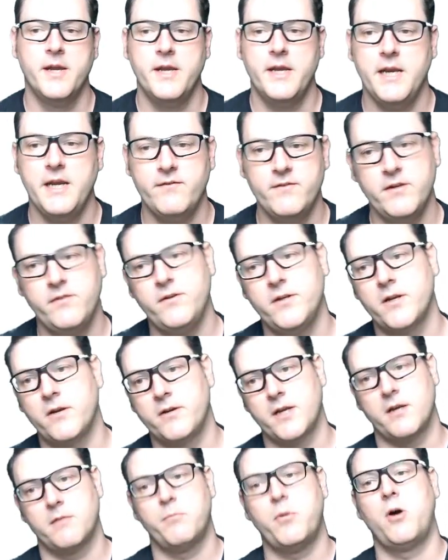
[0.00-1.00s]
Even if you don't
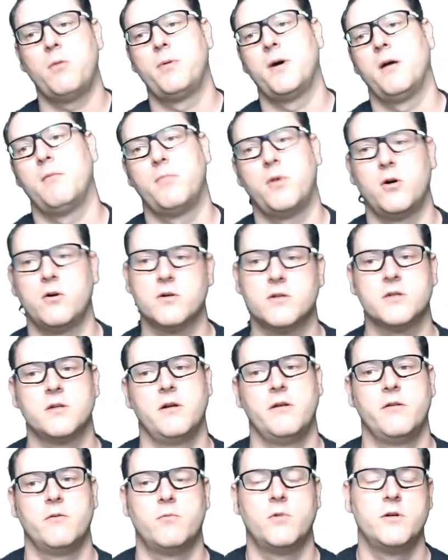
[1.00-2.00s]
get a pop-up box
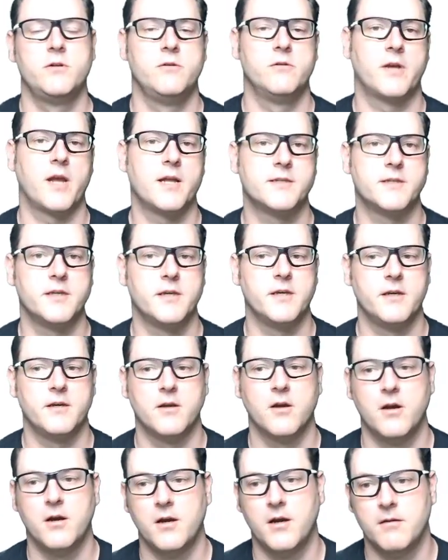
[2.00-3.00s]
like the one you're
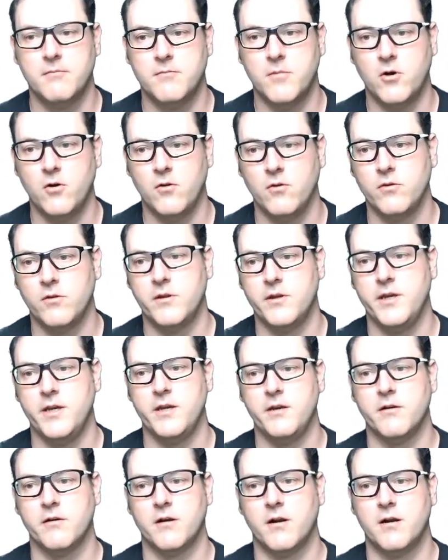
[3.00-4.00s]
getting on
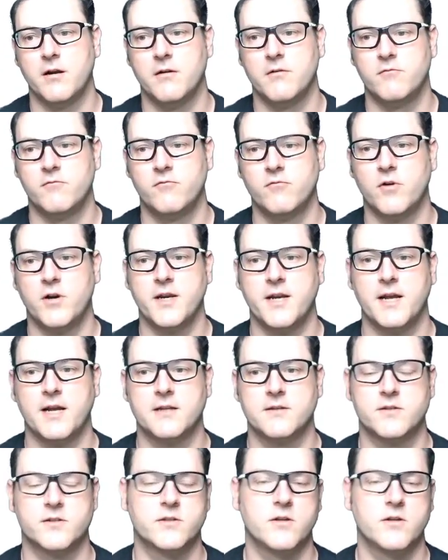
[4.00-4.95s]
the right-hand